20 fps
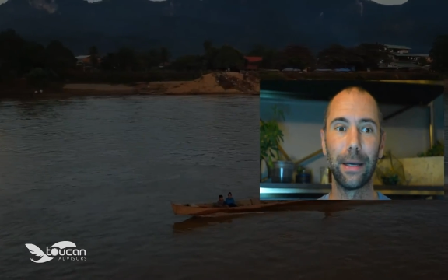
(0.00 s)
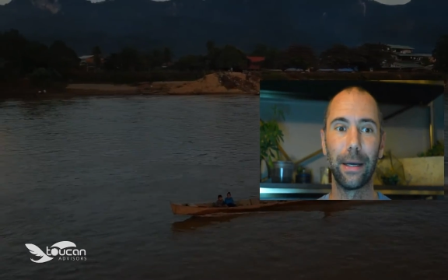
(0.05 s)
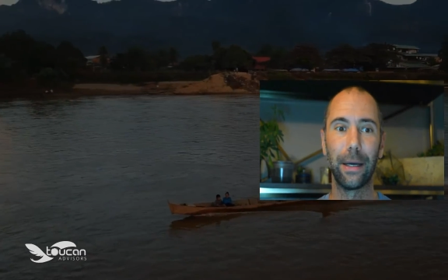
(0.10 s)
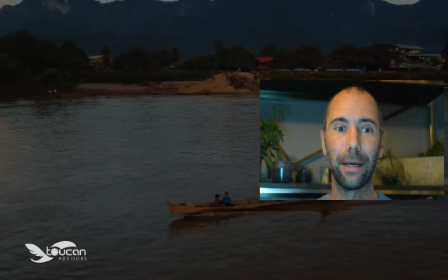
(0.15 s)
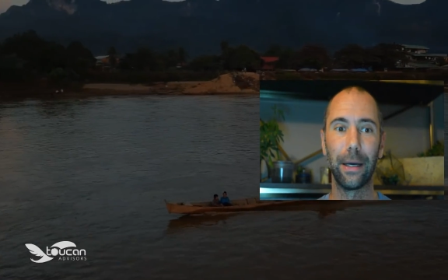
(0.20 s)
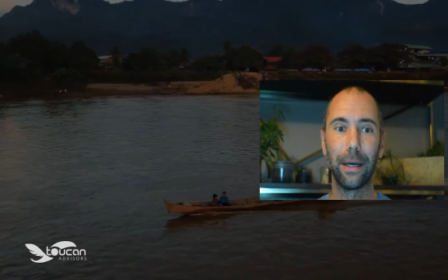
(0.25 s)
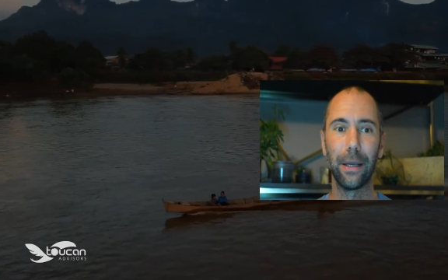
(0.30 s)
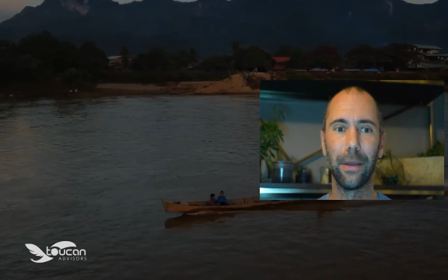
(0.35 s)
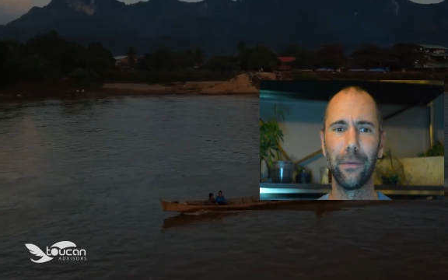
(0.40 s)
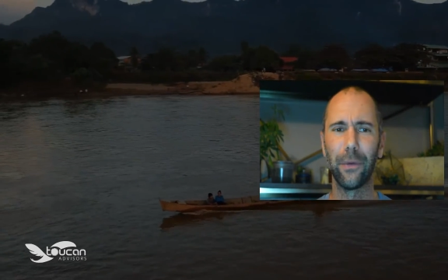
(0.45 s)

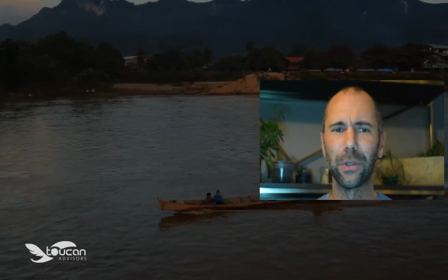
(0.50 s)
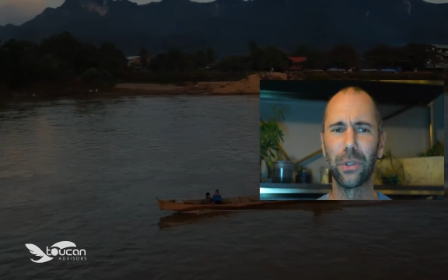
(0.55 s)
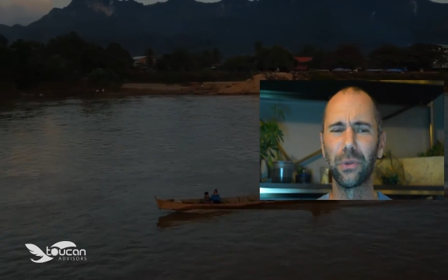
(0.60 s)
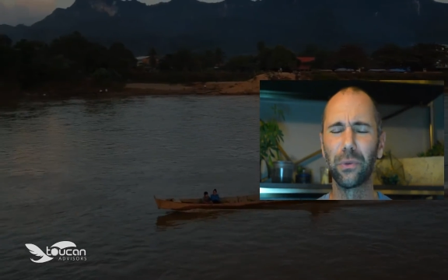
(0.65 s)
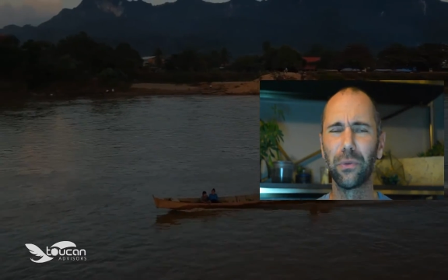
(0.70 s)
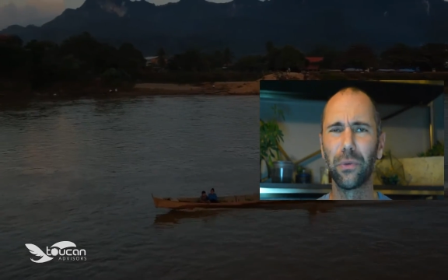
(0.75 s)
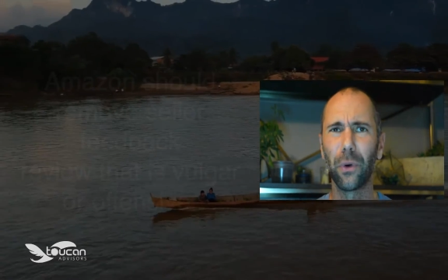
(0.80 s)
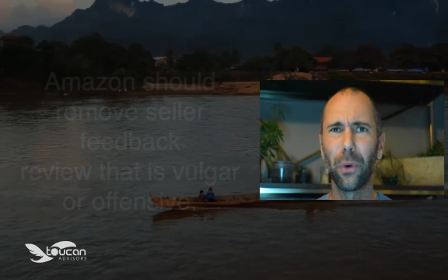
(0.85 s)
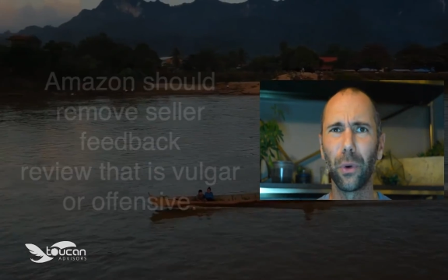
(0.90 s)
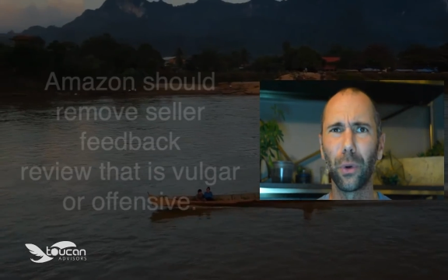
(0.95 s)
If it's
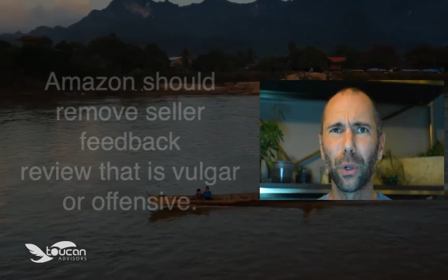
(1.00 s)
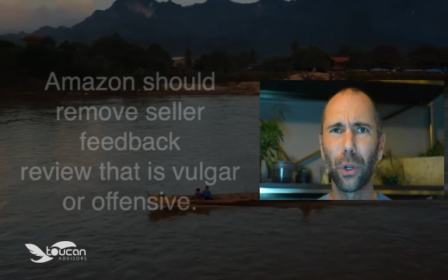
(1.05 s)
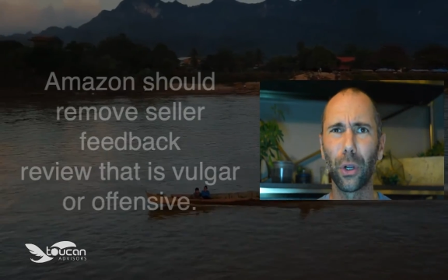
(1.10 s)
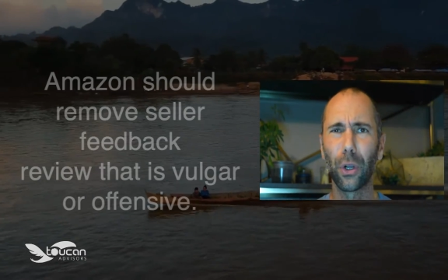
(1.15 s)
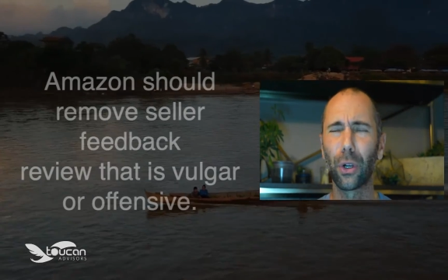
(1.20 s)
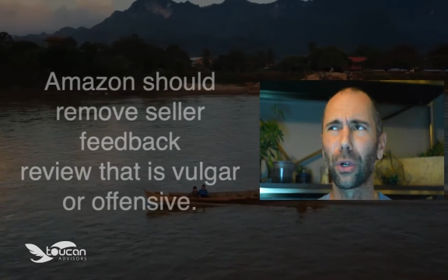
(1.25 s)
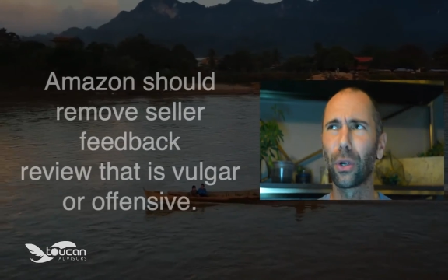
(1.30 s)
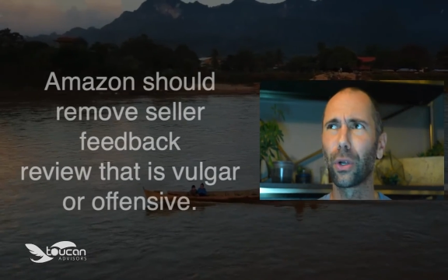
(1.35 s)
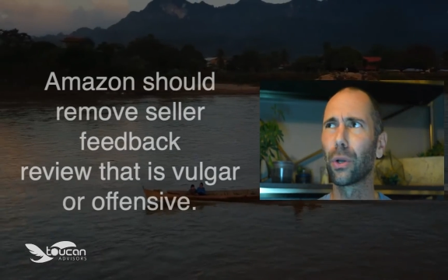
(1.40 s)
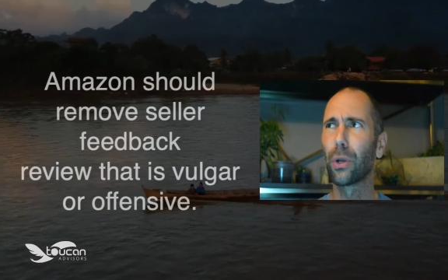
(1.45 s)

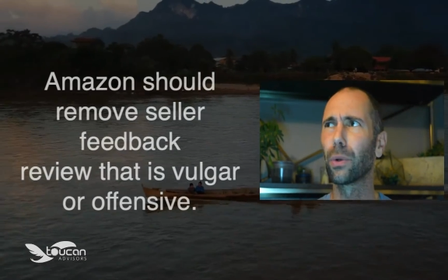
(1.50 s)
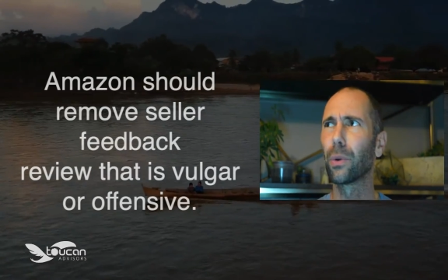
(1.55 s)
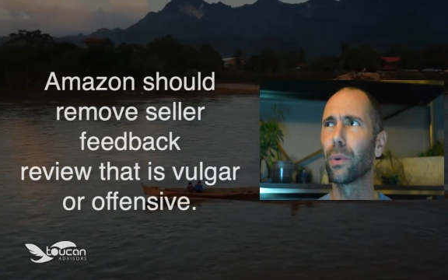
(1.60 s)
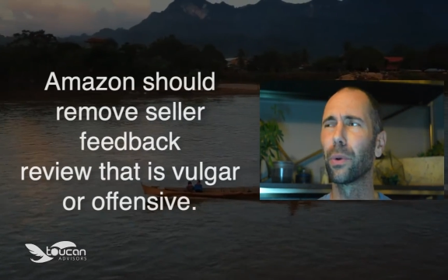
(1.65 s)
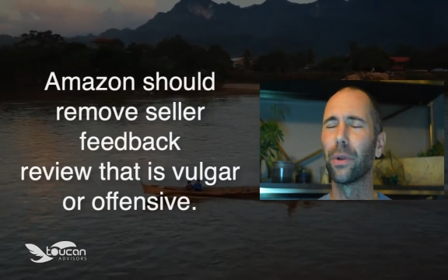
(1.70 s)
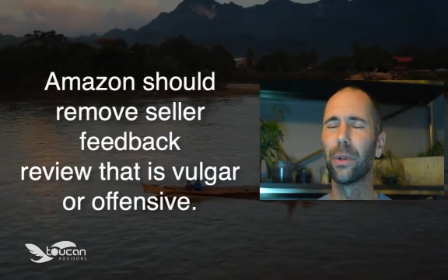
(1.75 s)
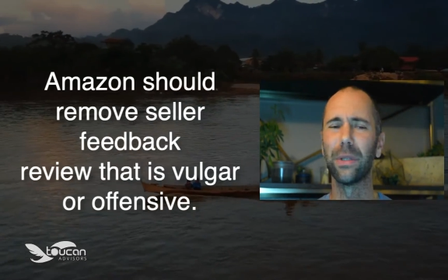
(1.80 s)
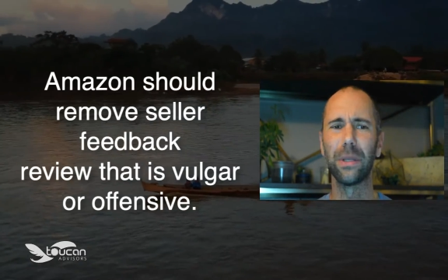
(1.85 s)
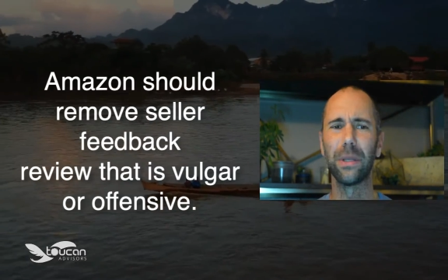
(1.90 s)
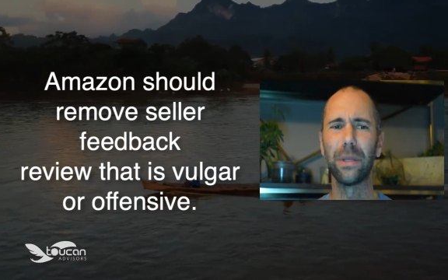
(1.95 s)
vulgar
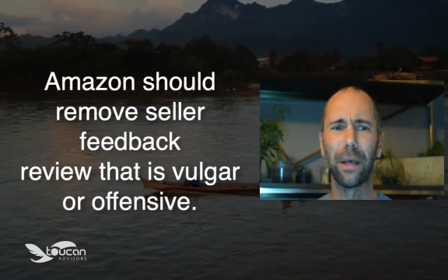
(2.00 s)
or